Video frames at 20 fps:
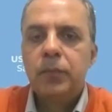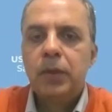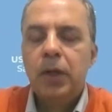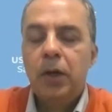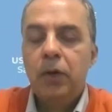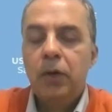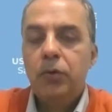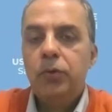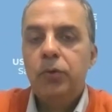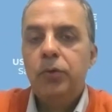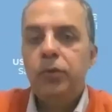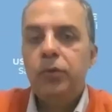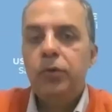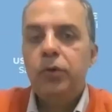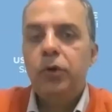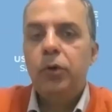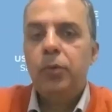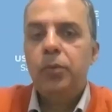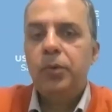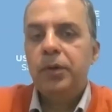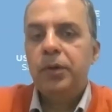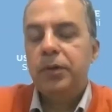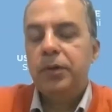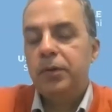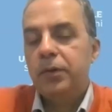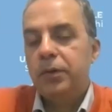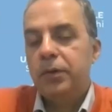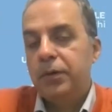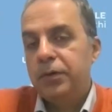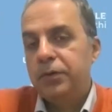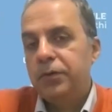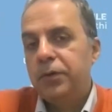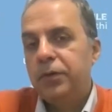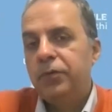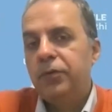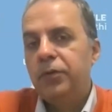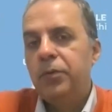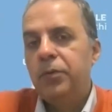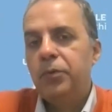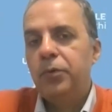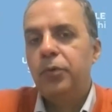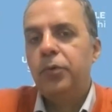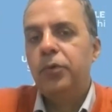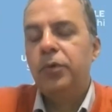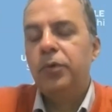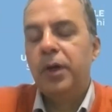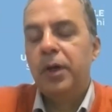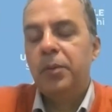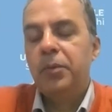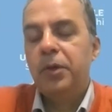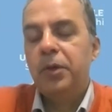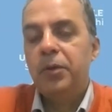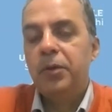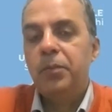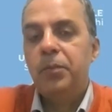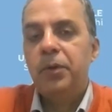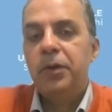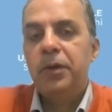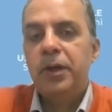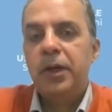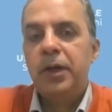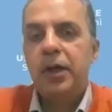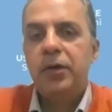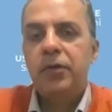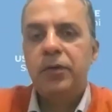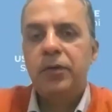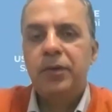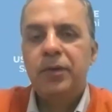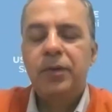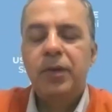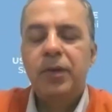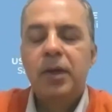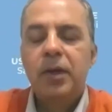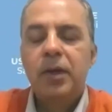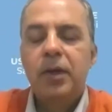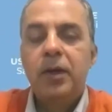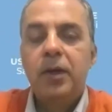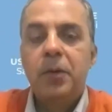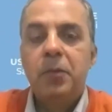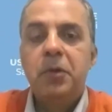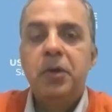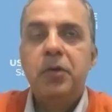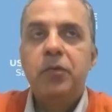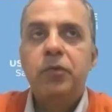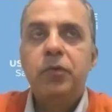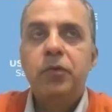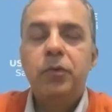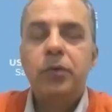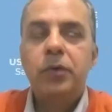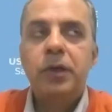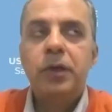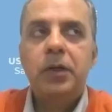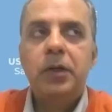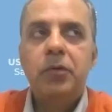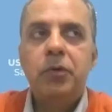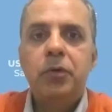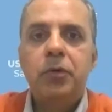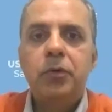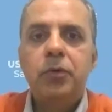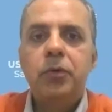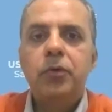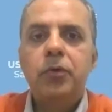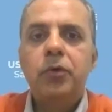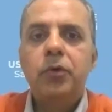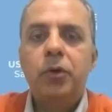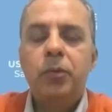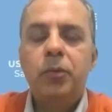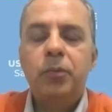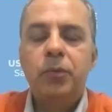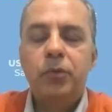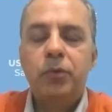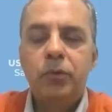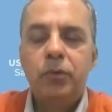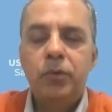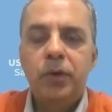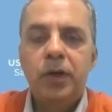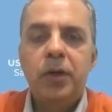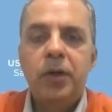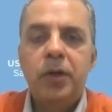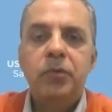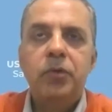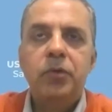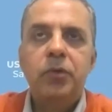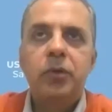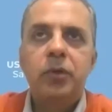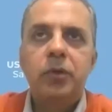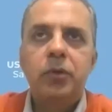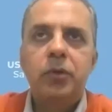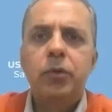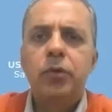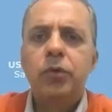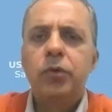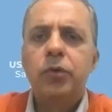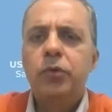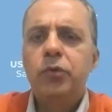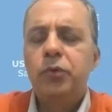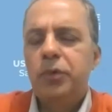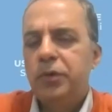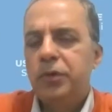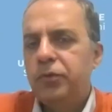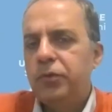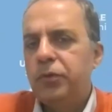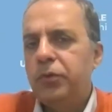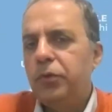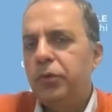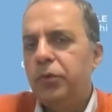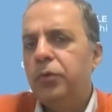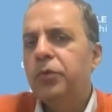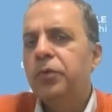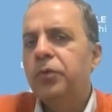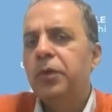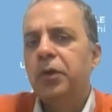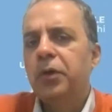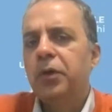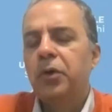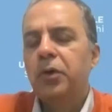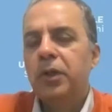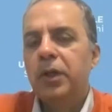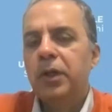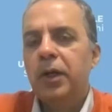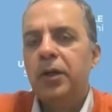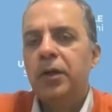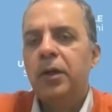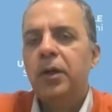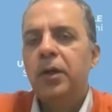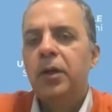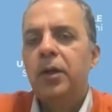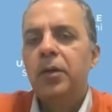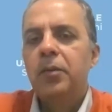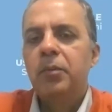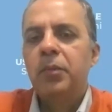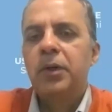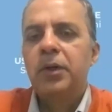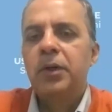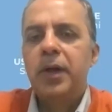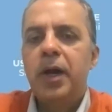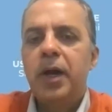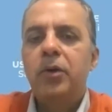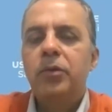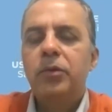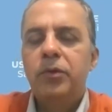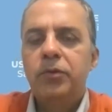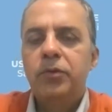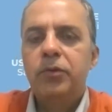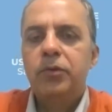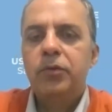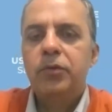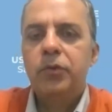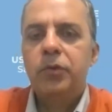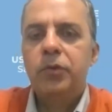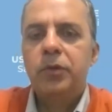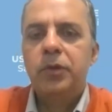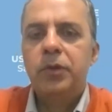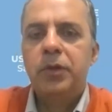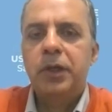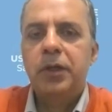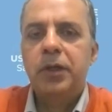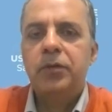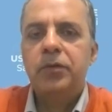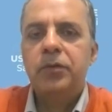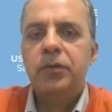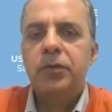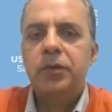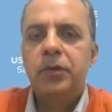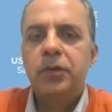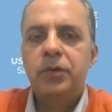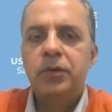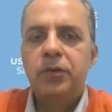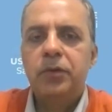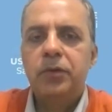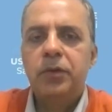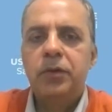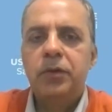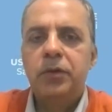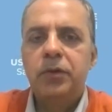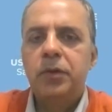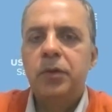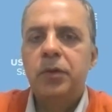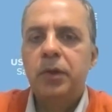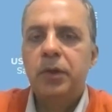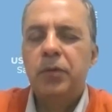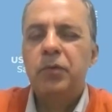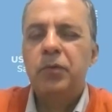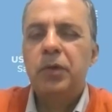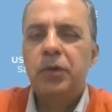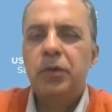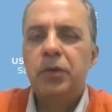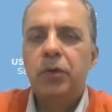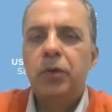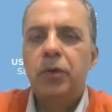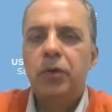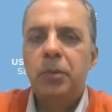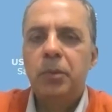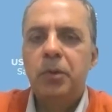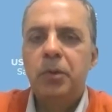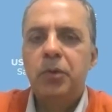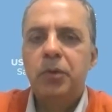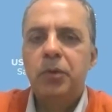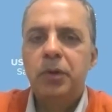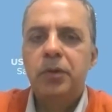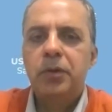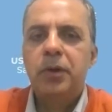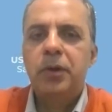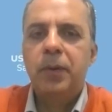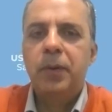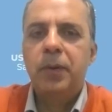How to know top residency program in pediatrics? I mean, if you really want to know top programs, you can go to US News and all that. But now this is for the next season, and we'll talk about it.